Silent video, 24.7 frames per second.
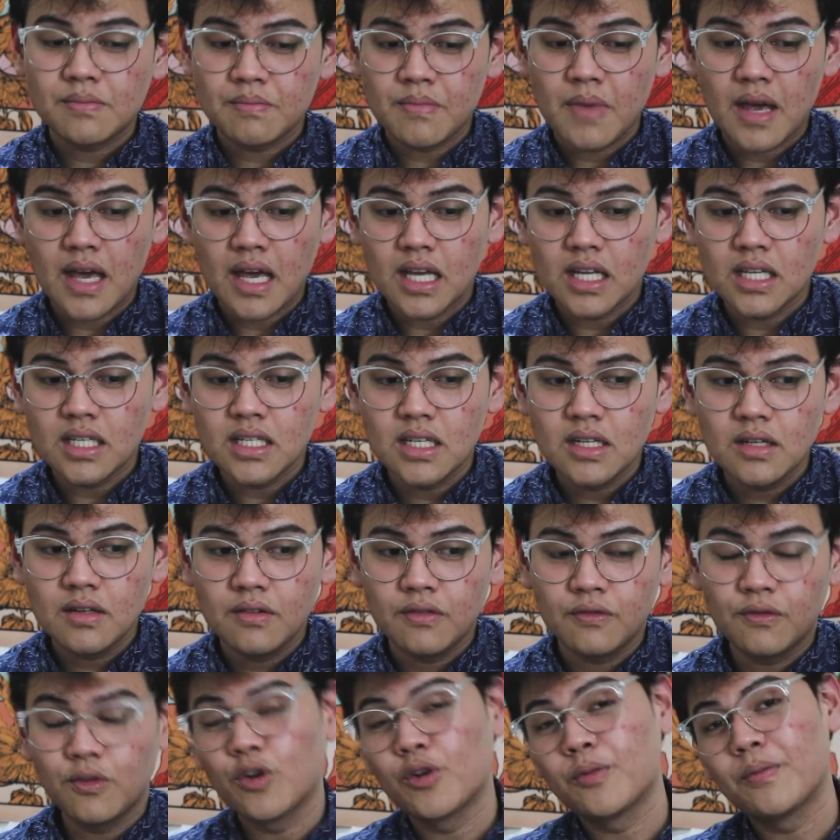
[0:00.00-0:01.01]
made
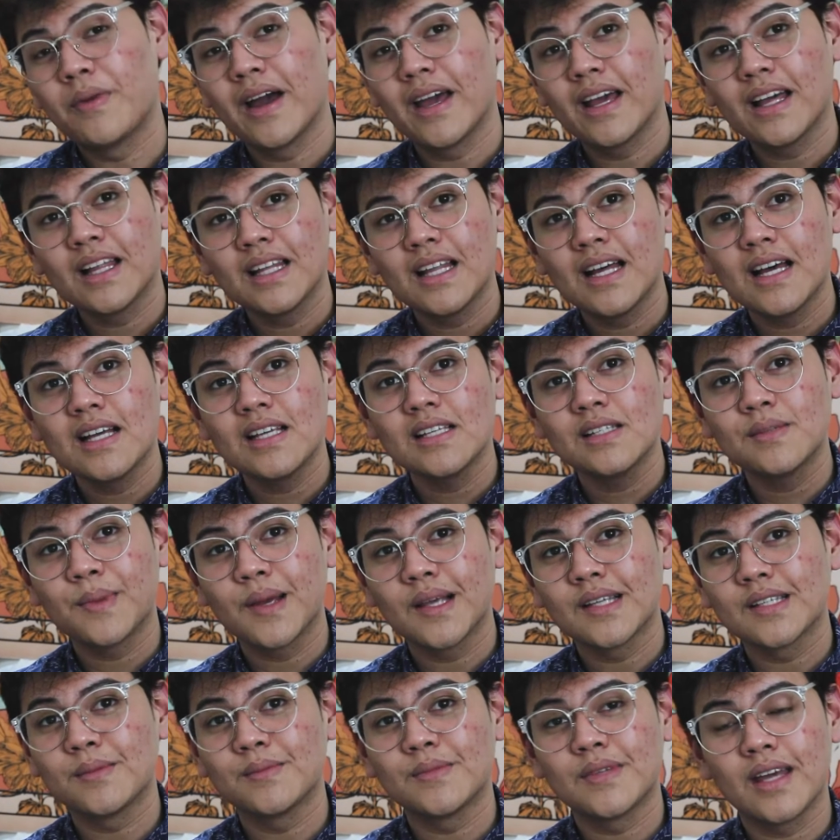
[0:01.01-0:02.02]
for my class
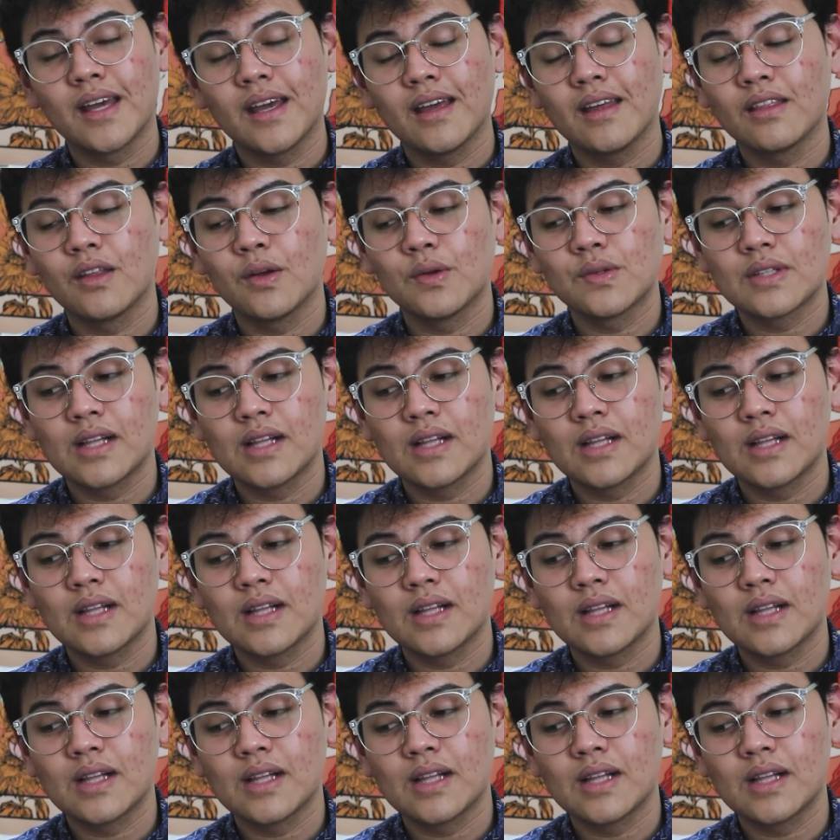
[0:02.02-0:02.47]
because I'm taking those